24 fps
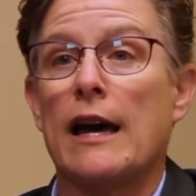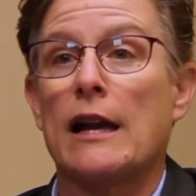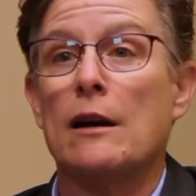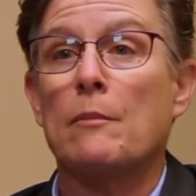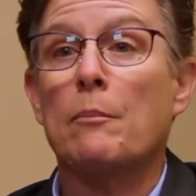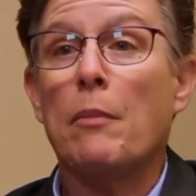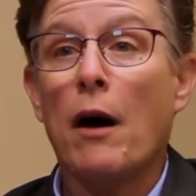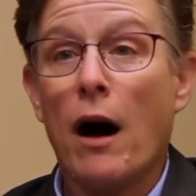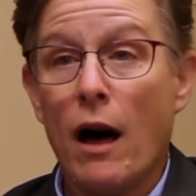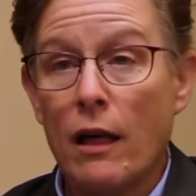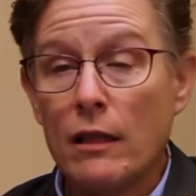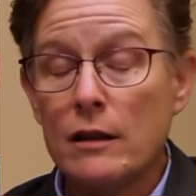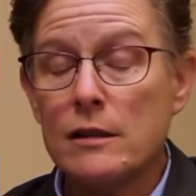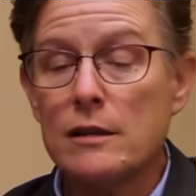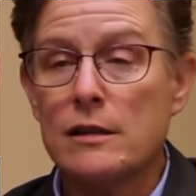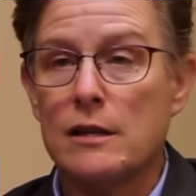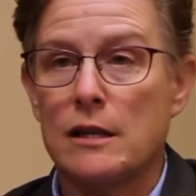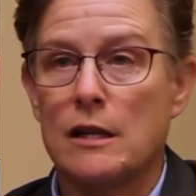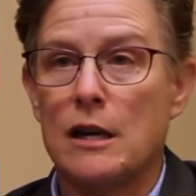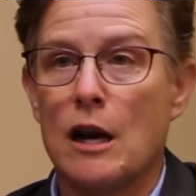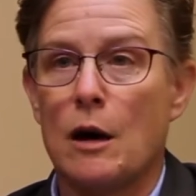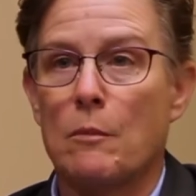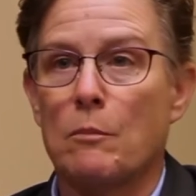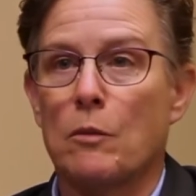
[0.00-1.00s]
policy
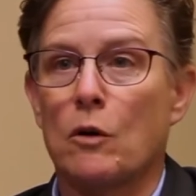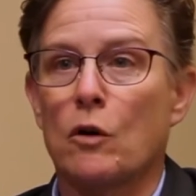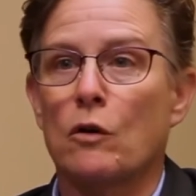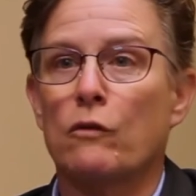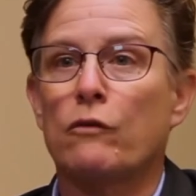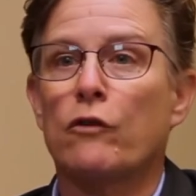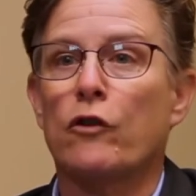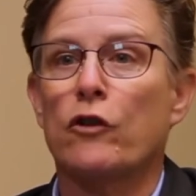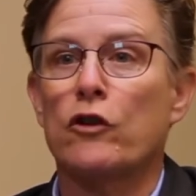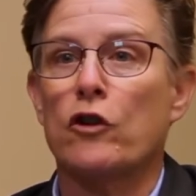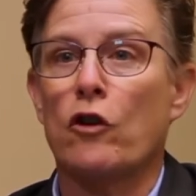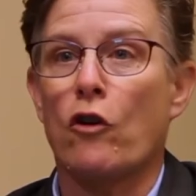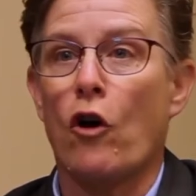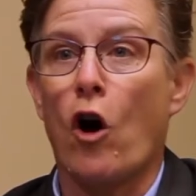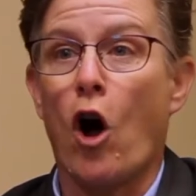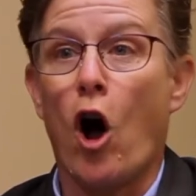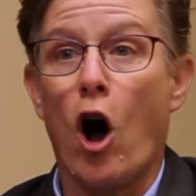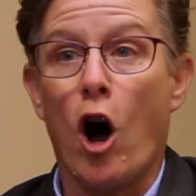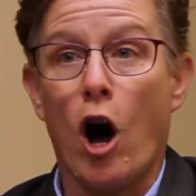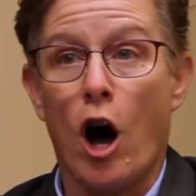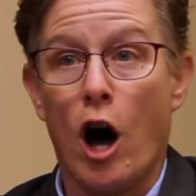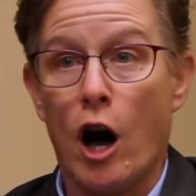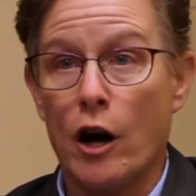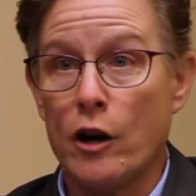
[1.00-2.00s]
number for your
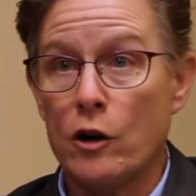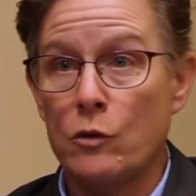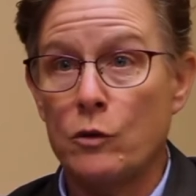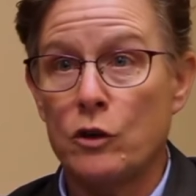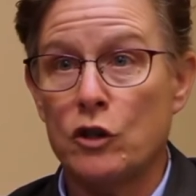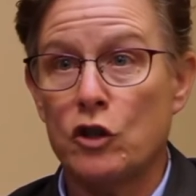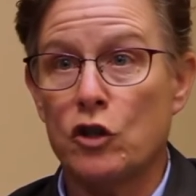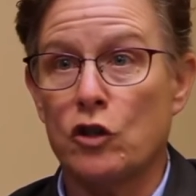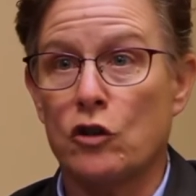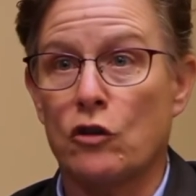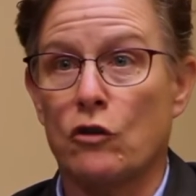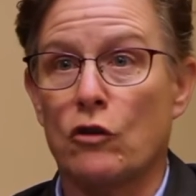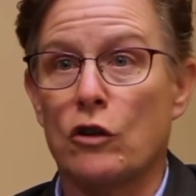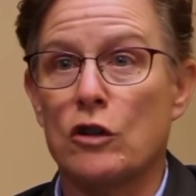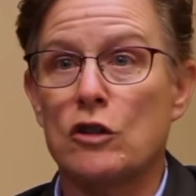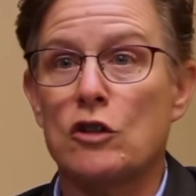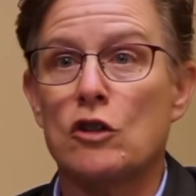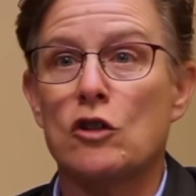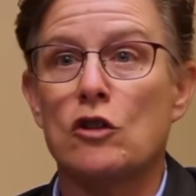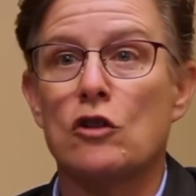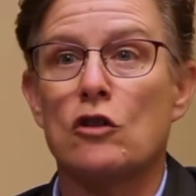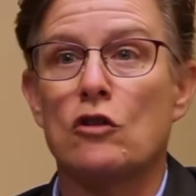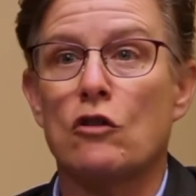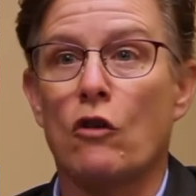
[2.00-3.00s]
auto
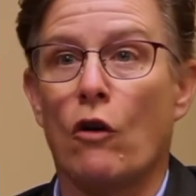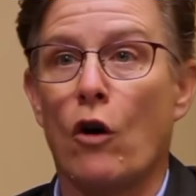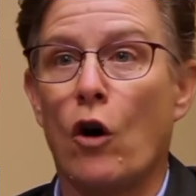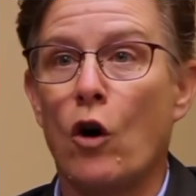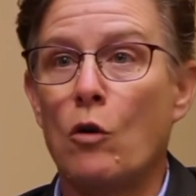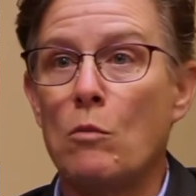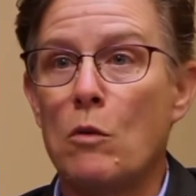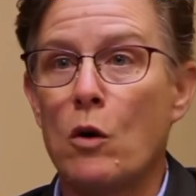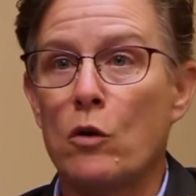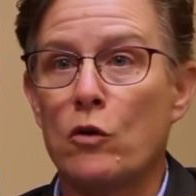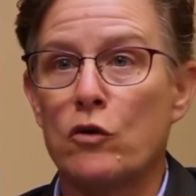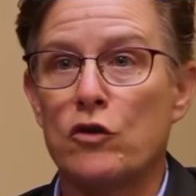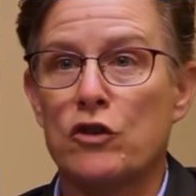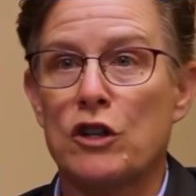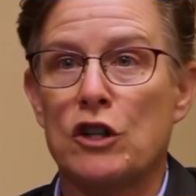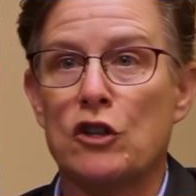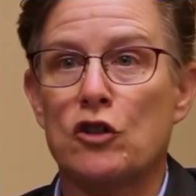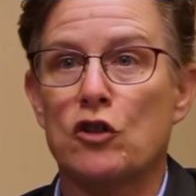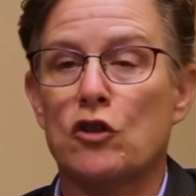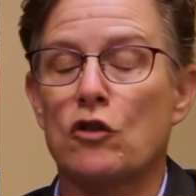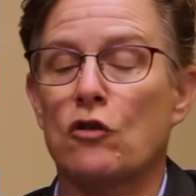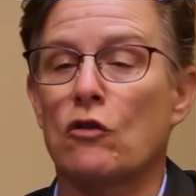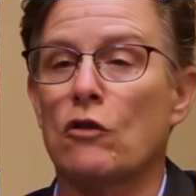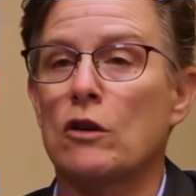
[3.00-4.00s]
insurance, your homeowner's
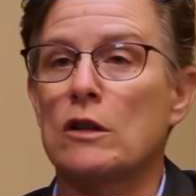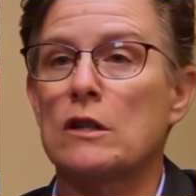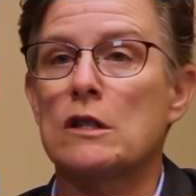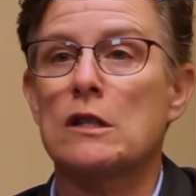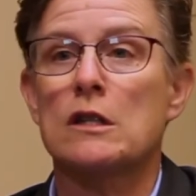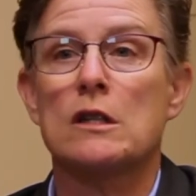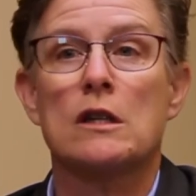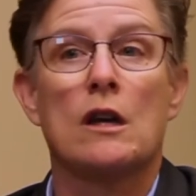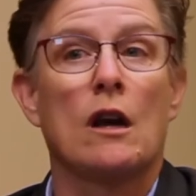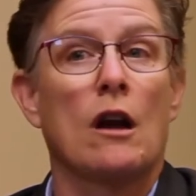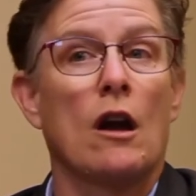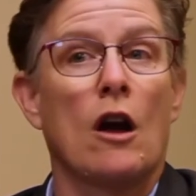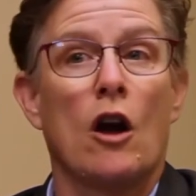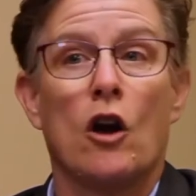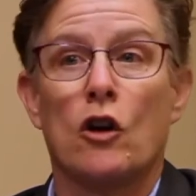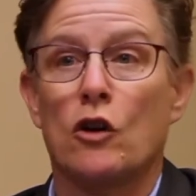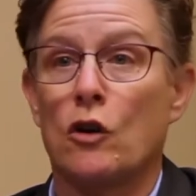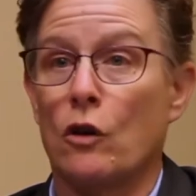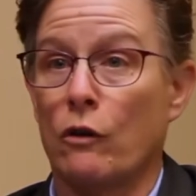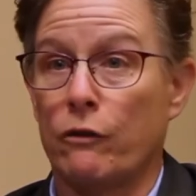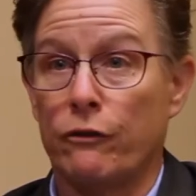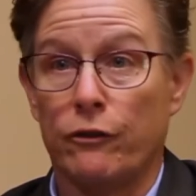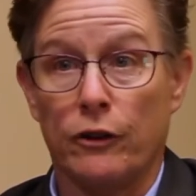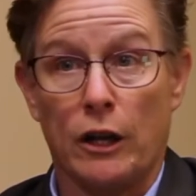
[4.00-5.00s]
insurance,
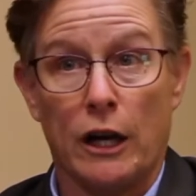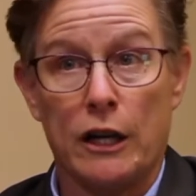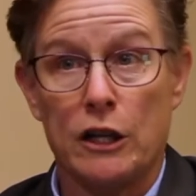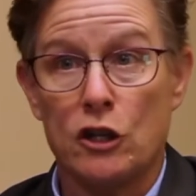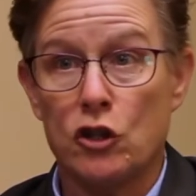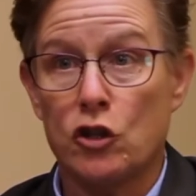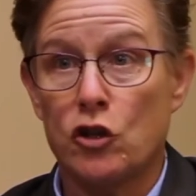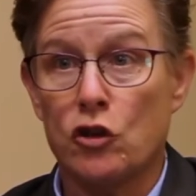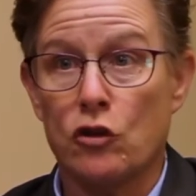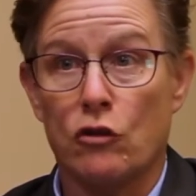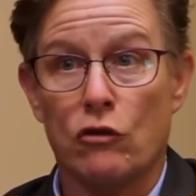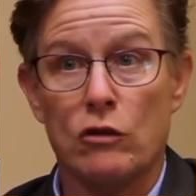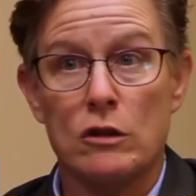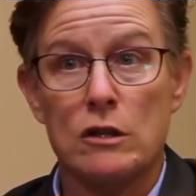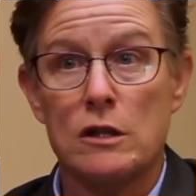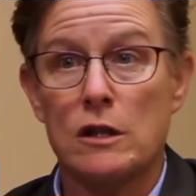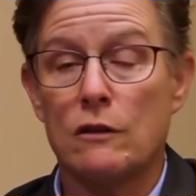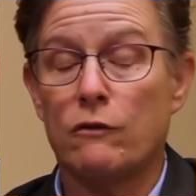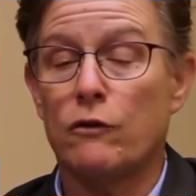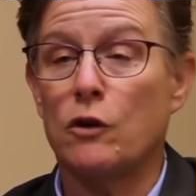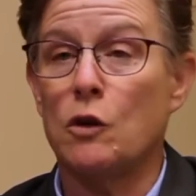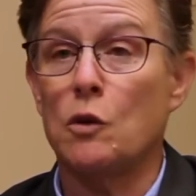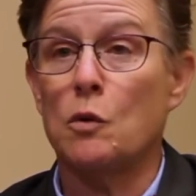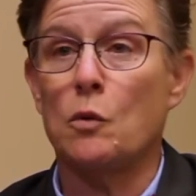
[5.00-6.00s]
your flood insurance
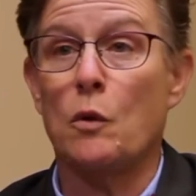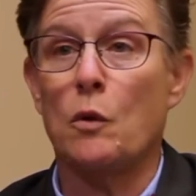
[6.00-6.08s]
if you